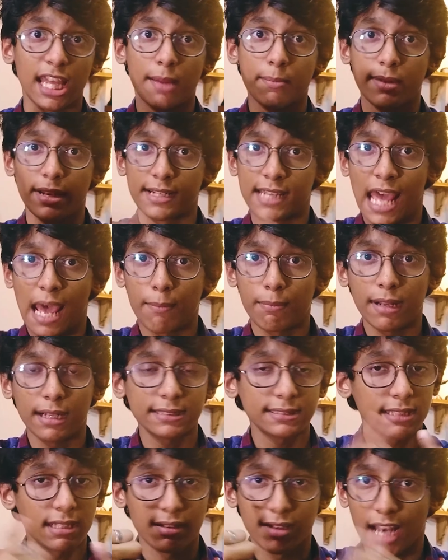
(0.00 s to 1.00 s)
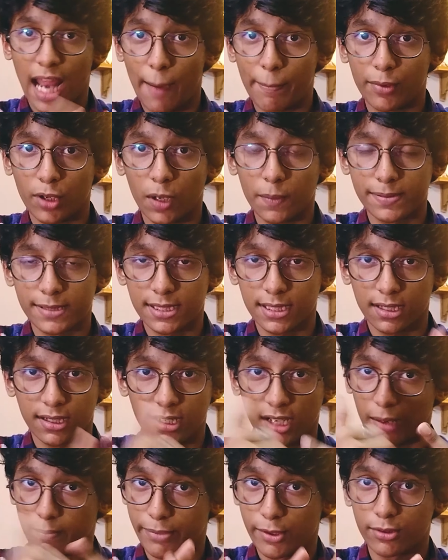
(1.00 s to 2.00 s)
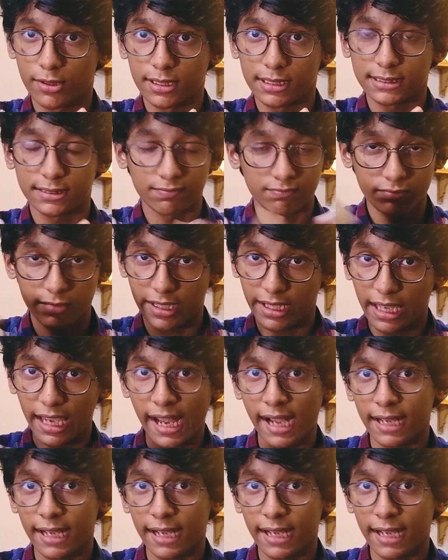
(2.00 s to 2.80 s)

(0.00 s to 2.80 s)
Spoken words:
It can be tablets, laptops, computers,